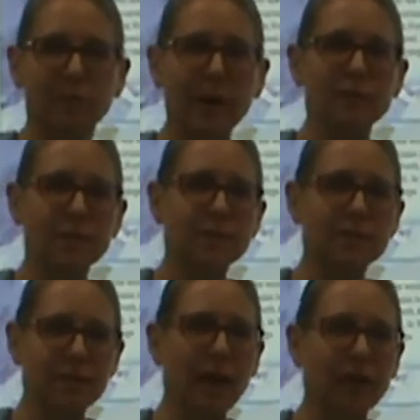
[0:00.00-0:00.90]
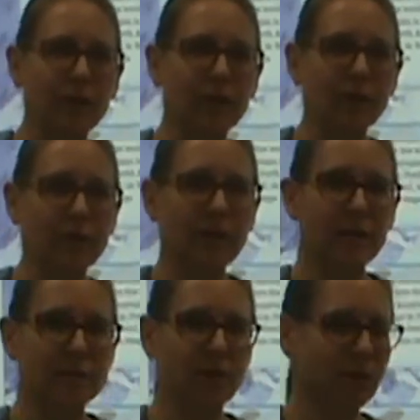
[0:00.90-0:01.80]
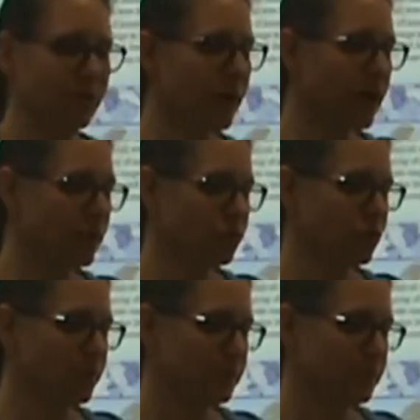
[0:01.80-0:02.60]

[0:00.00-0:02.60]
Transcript: mountains together is called a range.